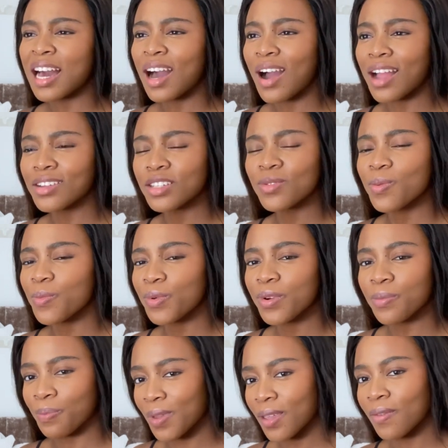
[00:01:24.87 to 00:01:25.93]
I just remember
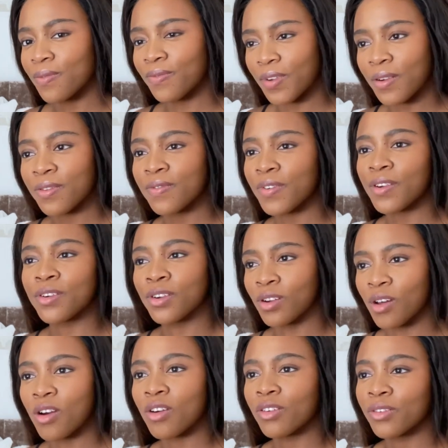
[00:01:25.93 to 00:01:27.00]
it being very, very
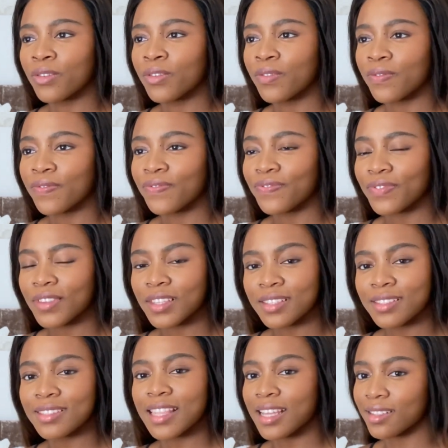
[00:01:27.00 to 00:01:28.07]
long.
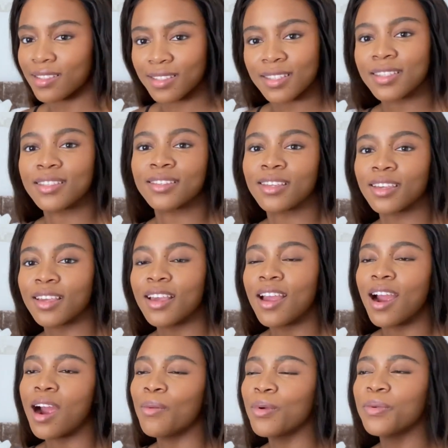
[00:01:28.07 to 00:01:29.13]
That's just it.
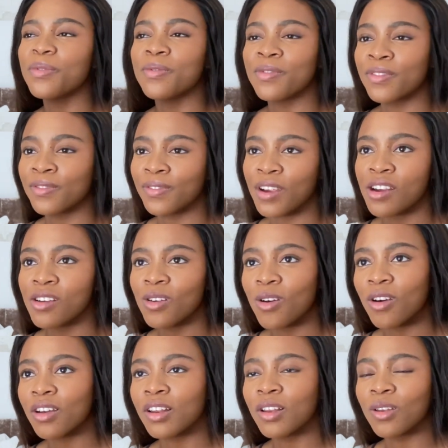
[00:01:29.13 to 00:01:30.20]
I remember it being very
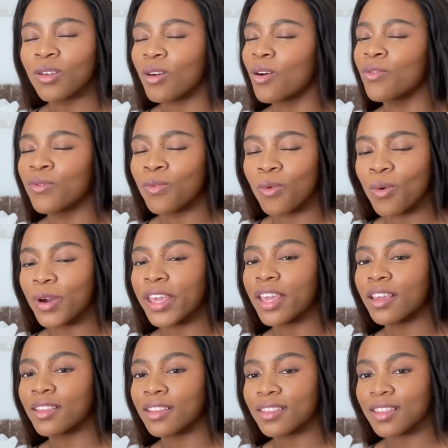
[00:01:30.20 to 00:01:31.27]
long and a lot of
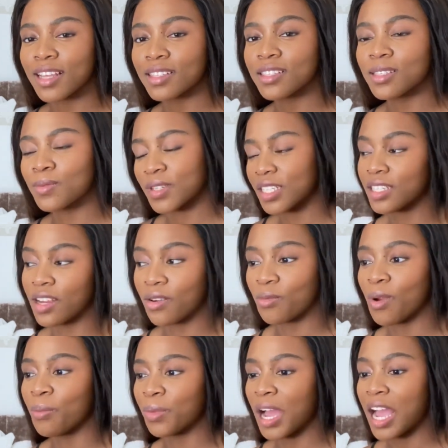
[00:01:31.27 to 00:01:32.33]
walking. That's as much as I
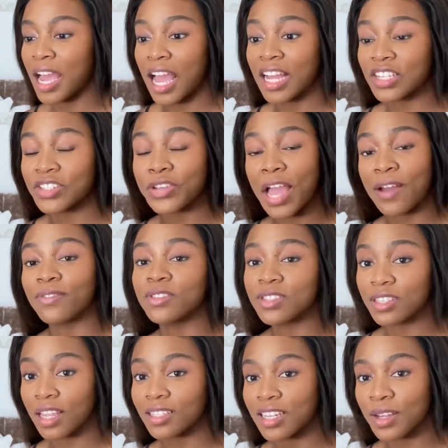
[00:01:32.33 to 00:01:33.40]
remember. I actually haven't
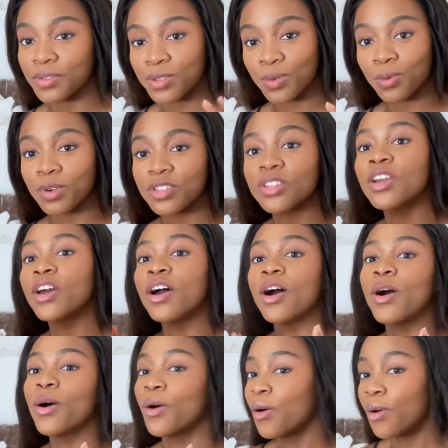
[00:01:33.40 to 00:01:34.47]
sat down to watch
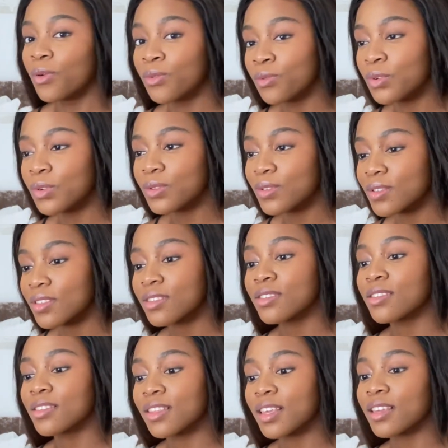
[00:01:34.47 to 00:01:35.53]
a whole Roots
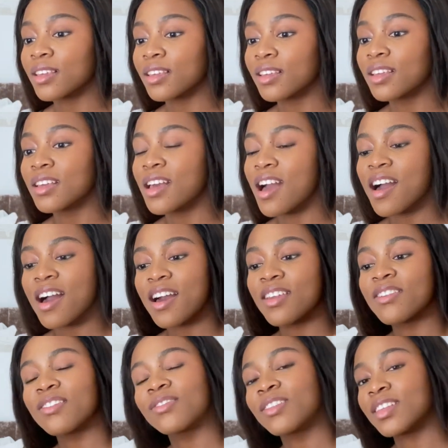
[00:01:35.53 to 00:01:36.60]
thing. I
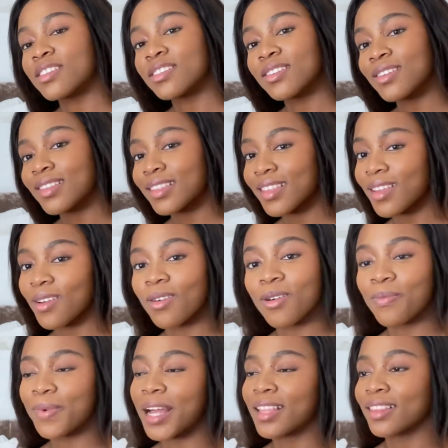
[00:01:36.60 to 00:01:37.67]
don't know if that's a good thing or a
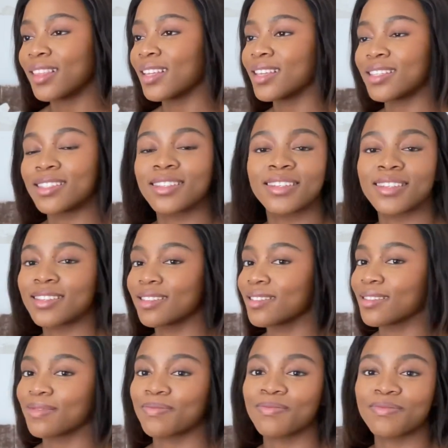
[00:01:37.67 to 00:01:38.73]
bad thing. It's just,
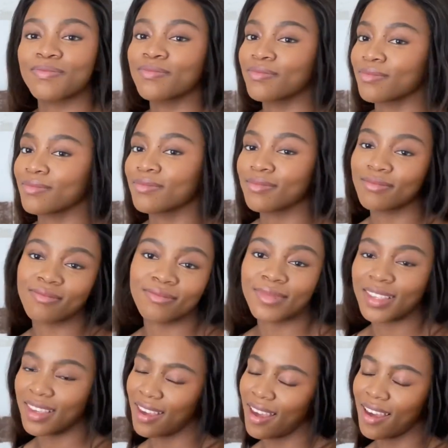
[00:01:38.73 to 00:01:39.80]

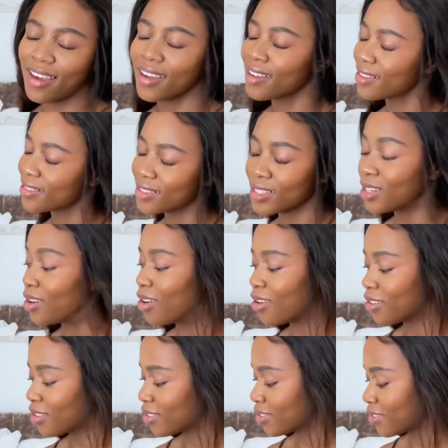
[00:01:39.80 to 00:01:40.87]
yeah, it's long.